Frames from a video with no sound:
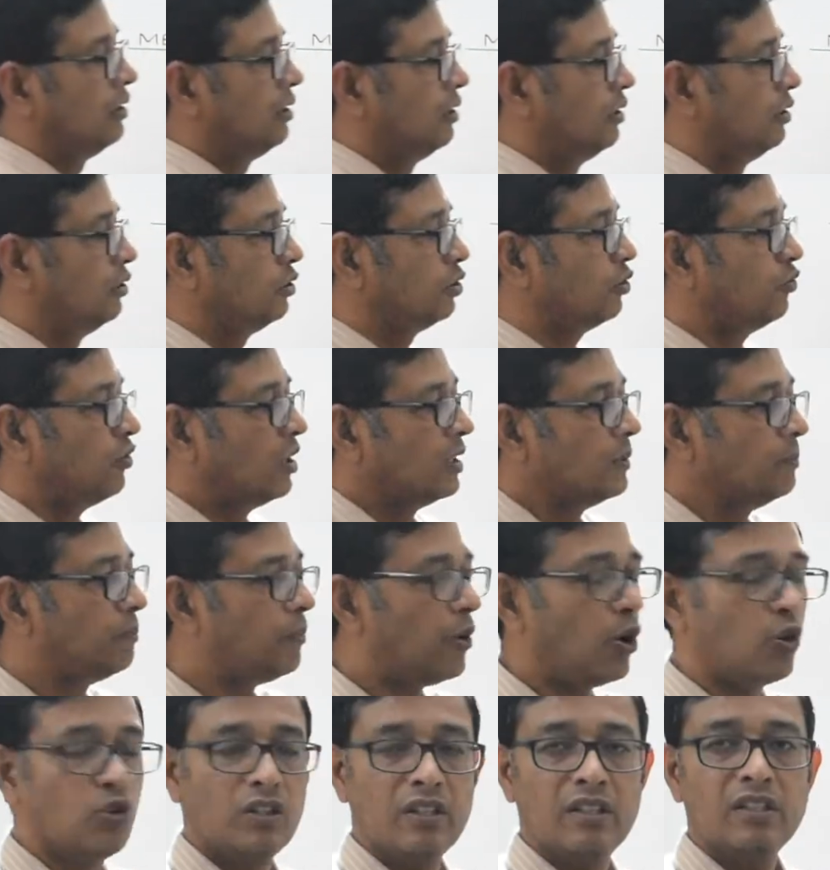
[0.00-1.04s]
So 1
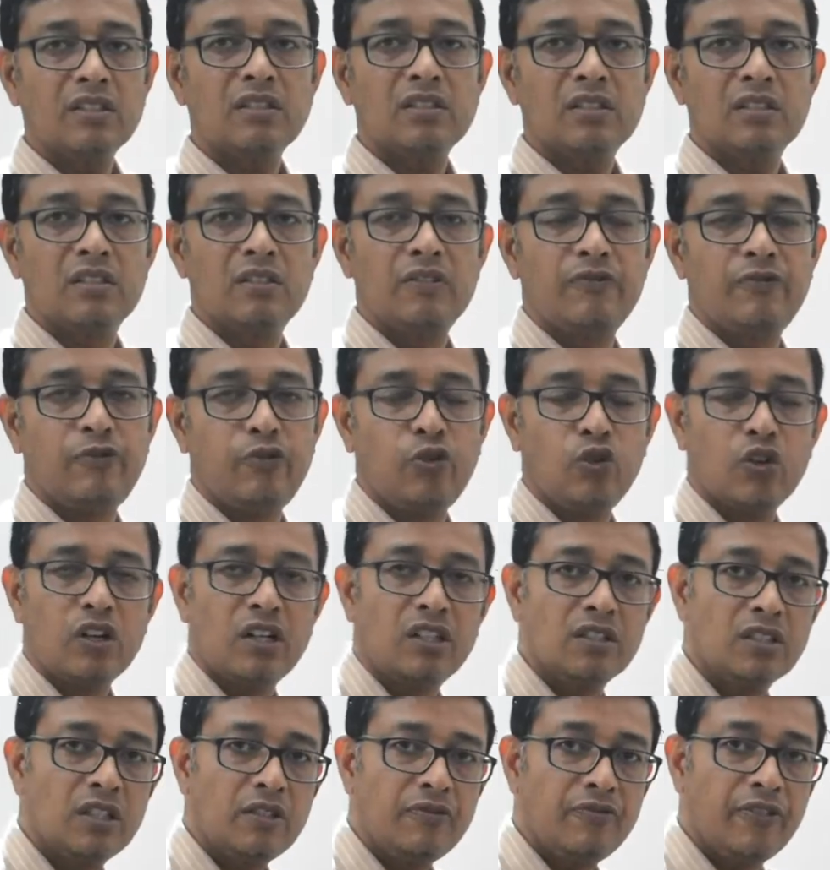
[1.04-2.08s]
pound is
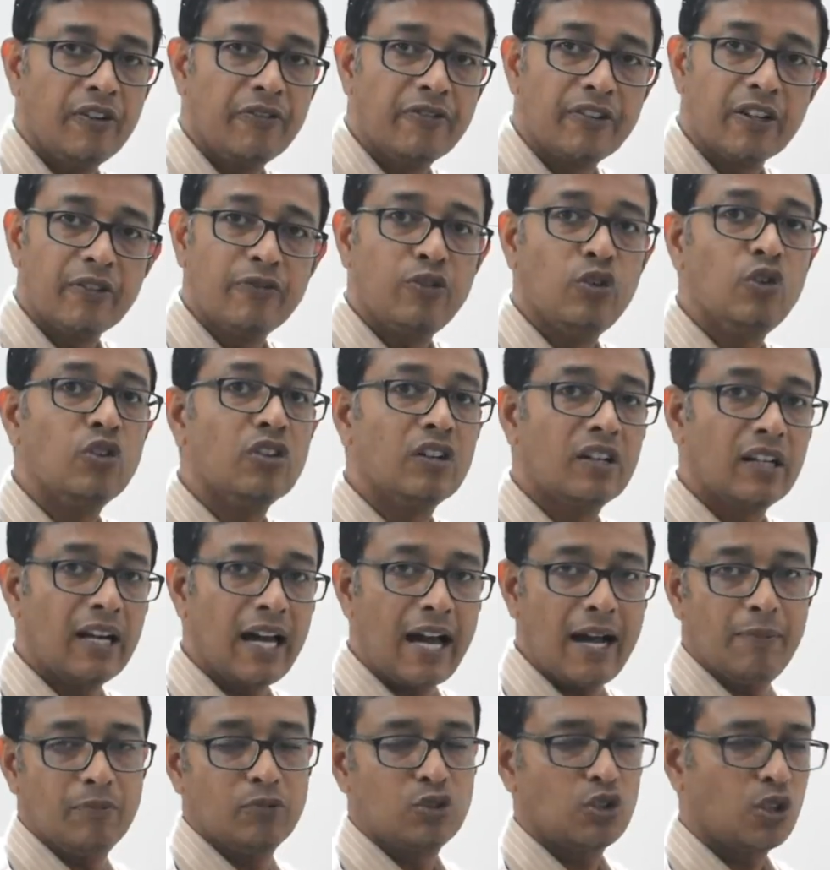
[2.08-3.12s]
454
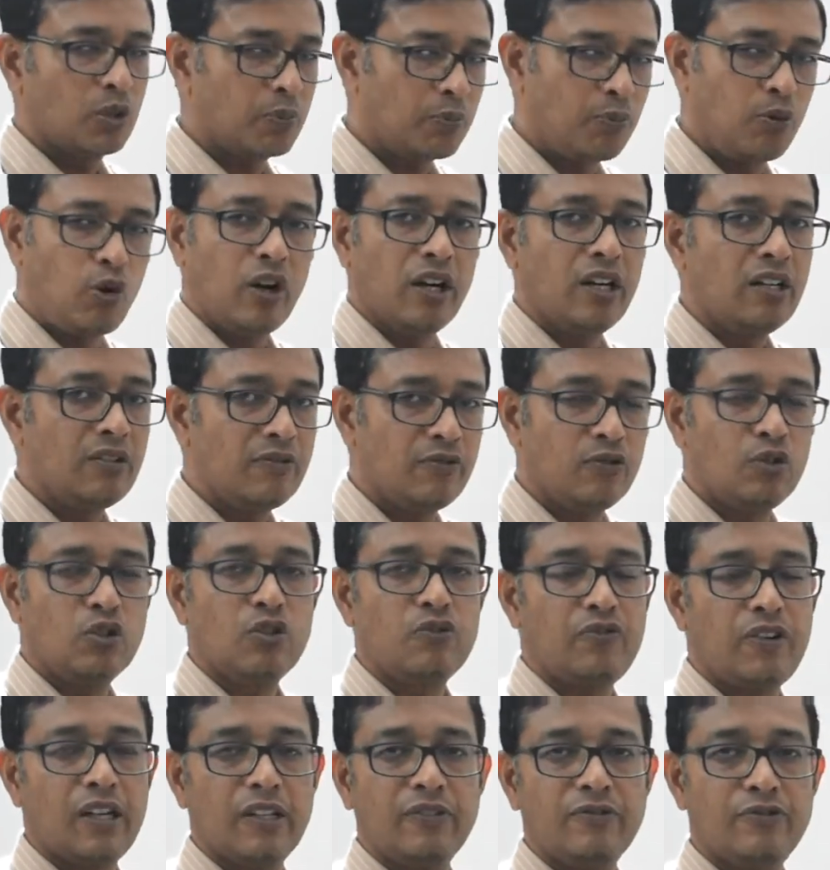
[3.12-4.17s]
grams, or
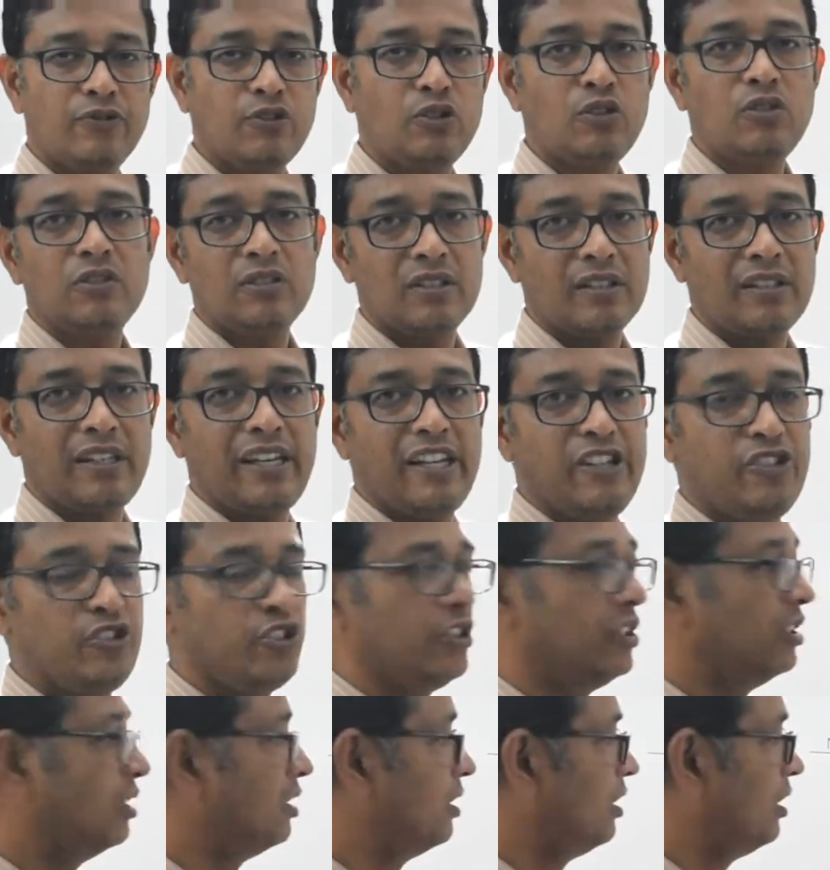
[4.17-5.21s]
0.454 kg.
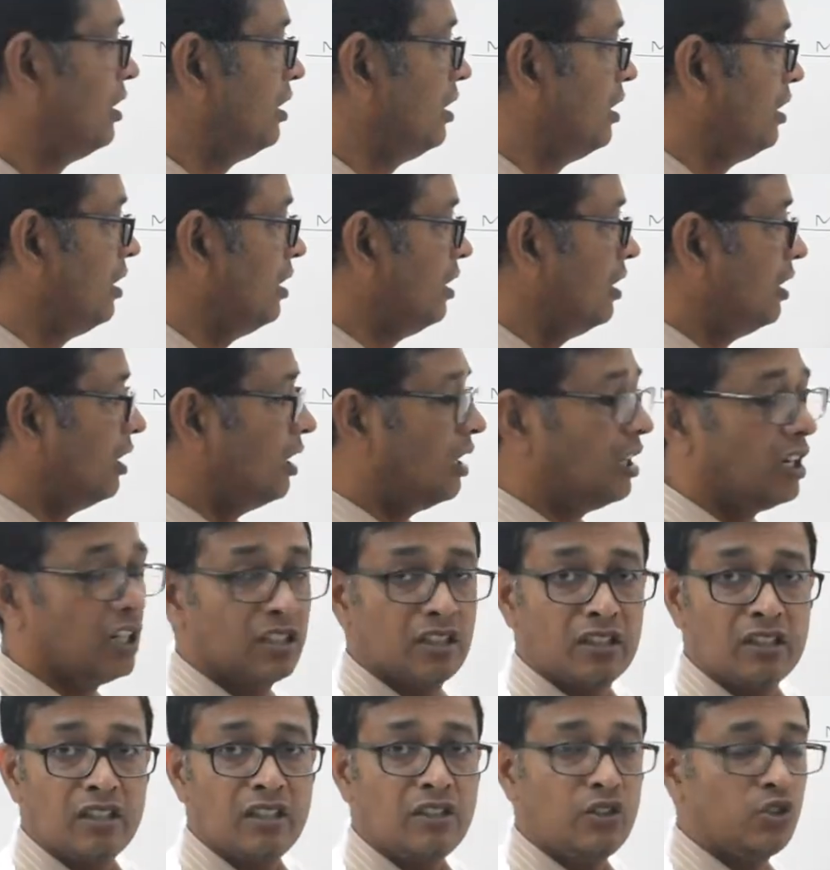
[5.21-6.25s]

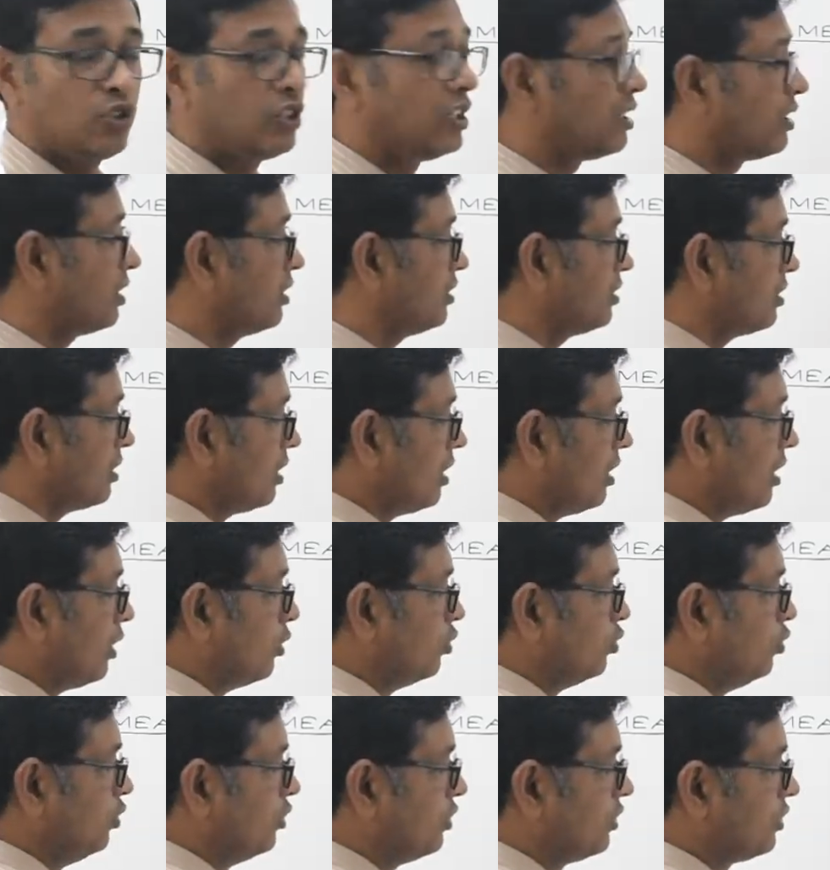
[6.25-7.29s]
Another unit is
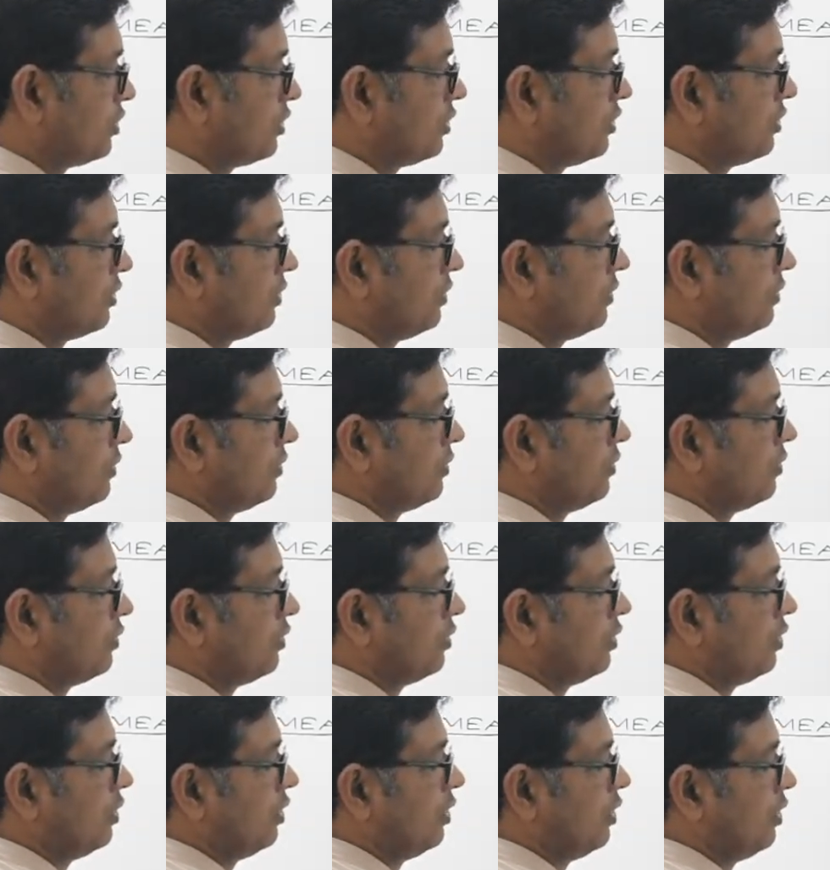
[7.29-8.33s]
ounce,
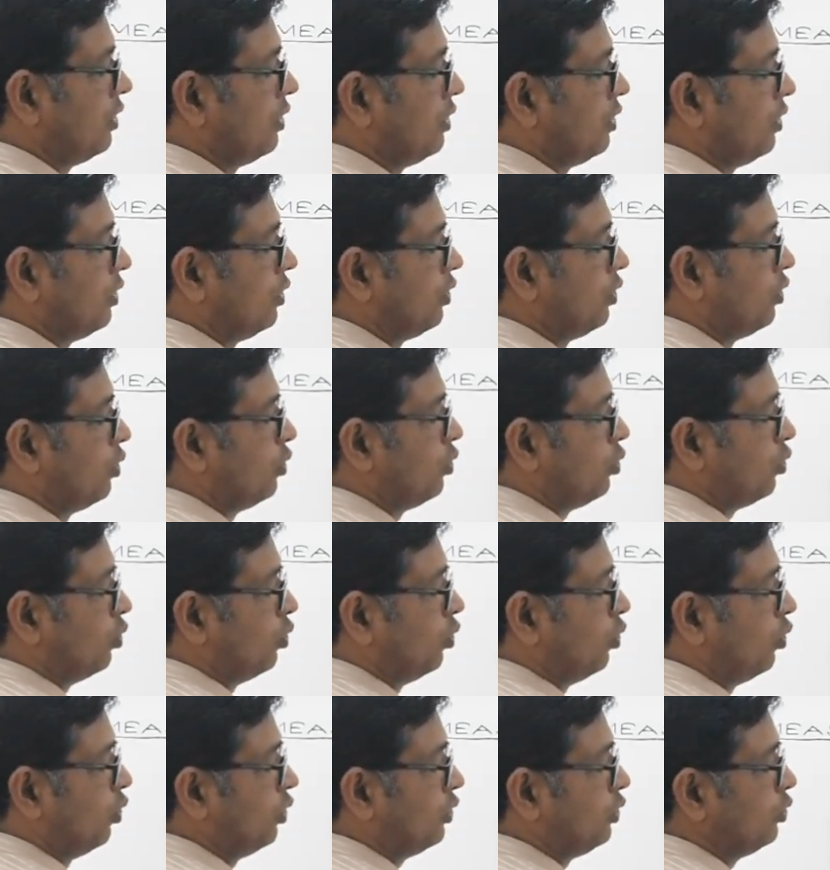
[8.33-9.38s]

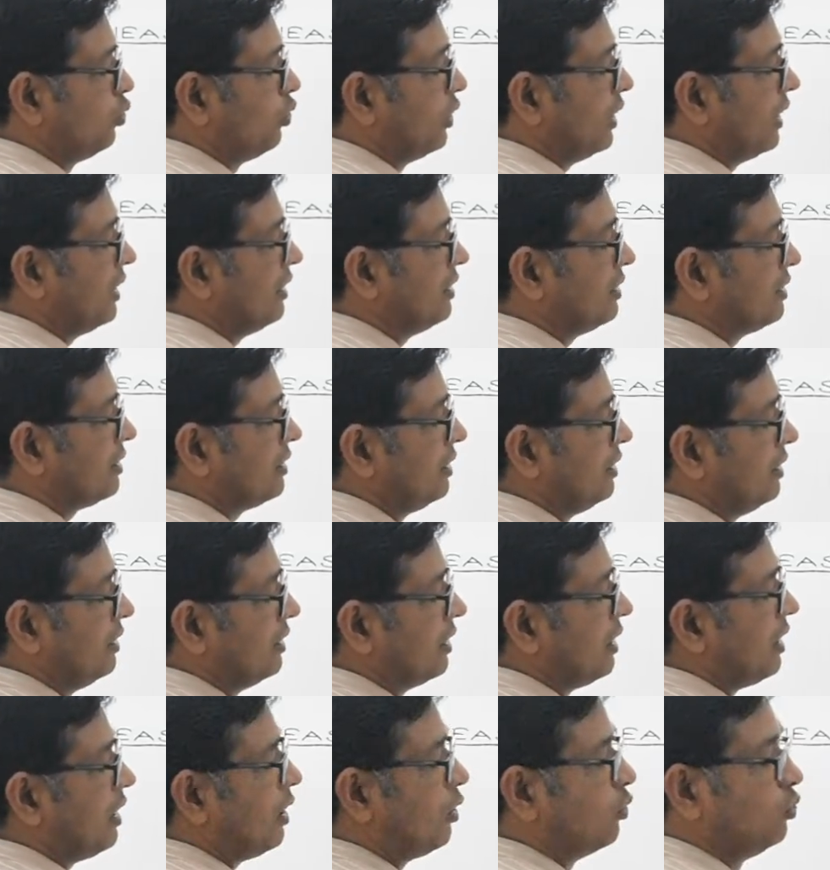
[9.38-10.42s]

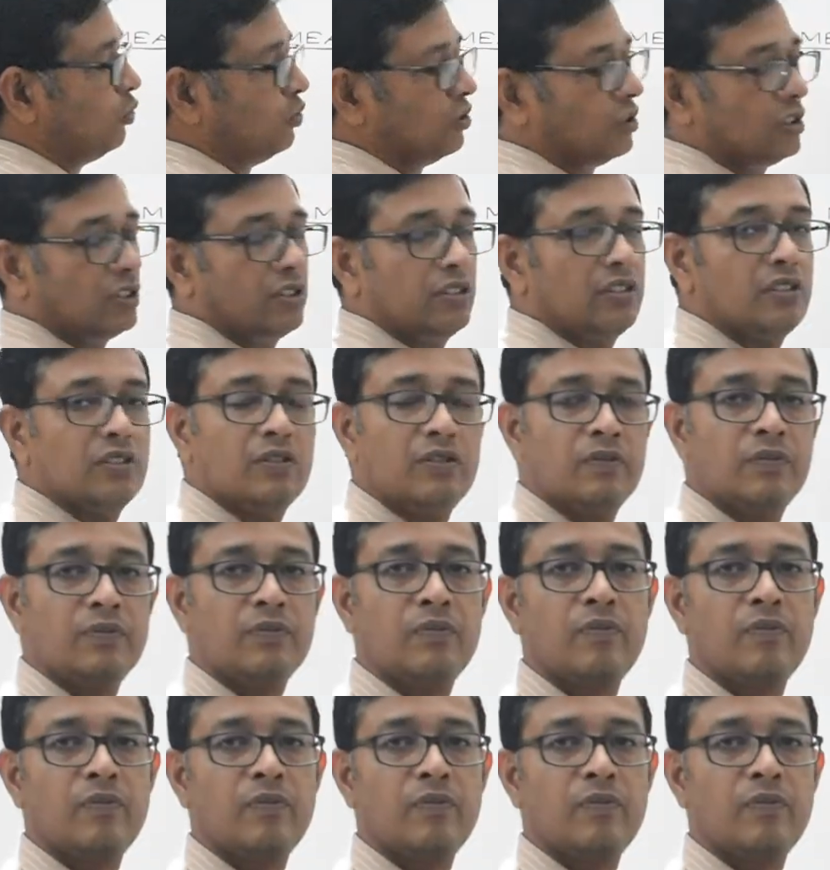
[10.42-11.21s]
O-U-N-C, ounce.